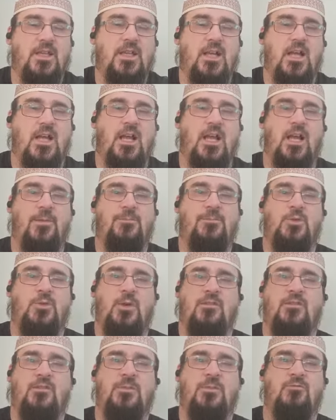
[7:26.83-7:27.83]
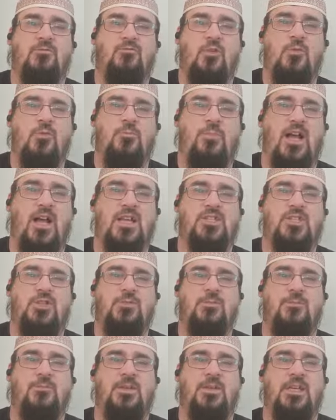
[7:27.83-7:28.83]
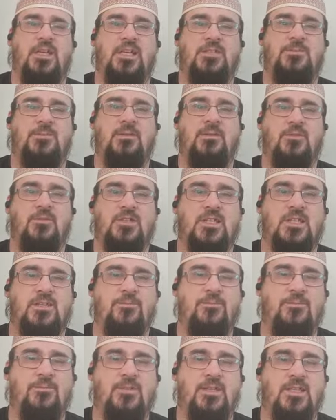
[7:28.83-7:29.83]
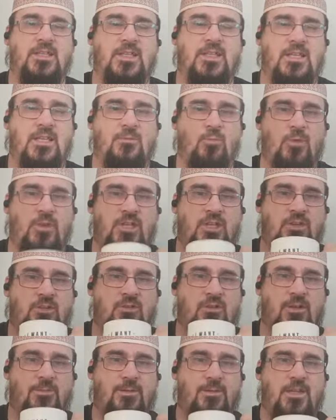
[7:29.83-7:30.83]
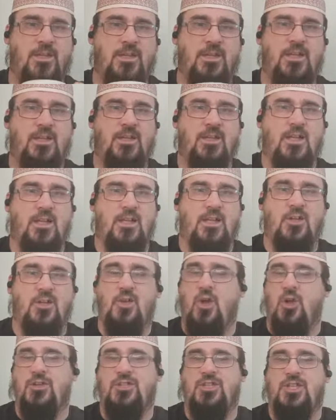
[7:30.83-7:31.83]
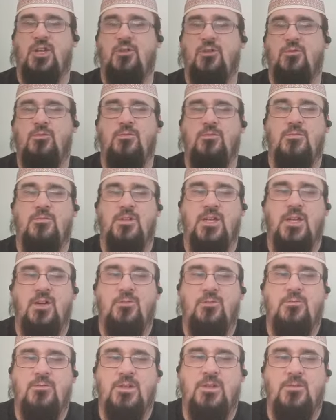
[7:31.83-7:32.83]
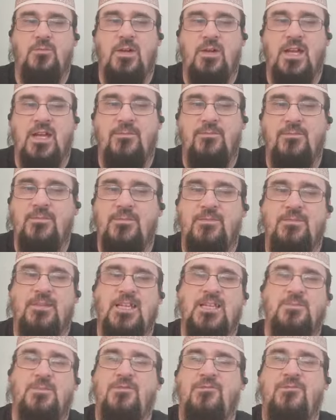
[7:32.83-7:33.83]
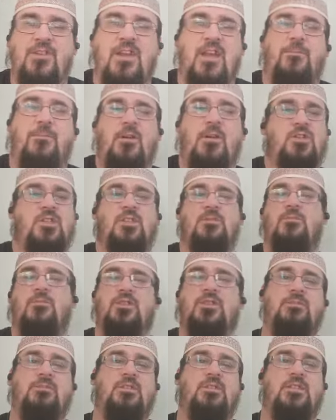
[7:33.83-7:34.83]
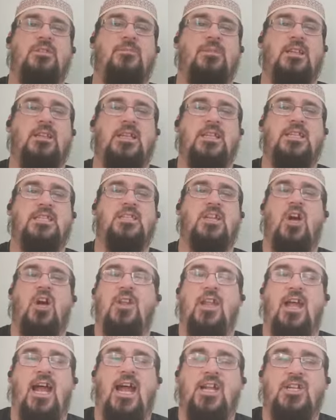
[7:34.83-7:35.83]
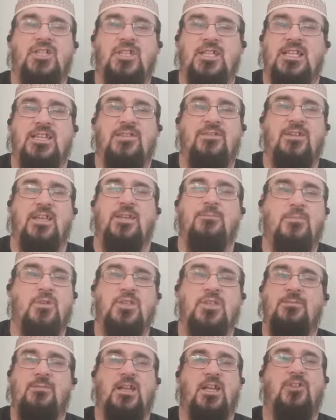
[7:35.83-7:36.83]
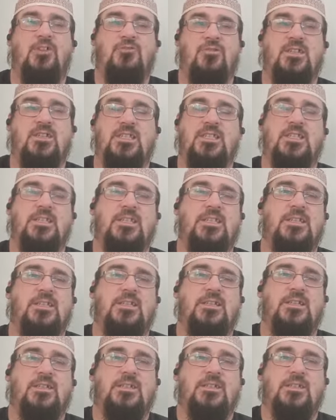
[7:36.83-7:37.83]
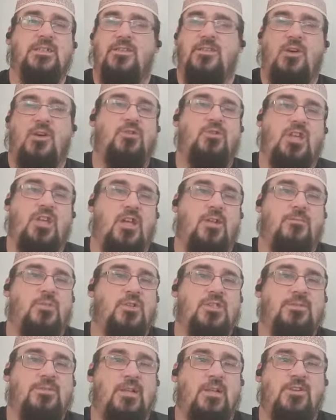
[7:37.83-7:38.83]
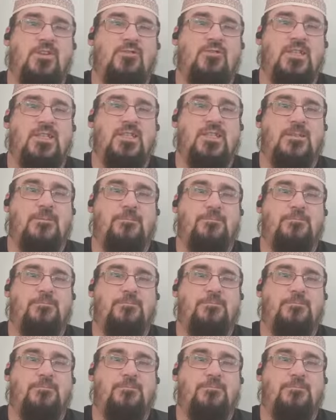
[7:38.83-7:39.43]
Um, you have to be a robust human being to be a Muslim in, in, in Europe. Not so, you know, where, let's be fair, most of the Muslims in the Middle East aren't actually living in Muslim countries. Those aren't Muslim countries.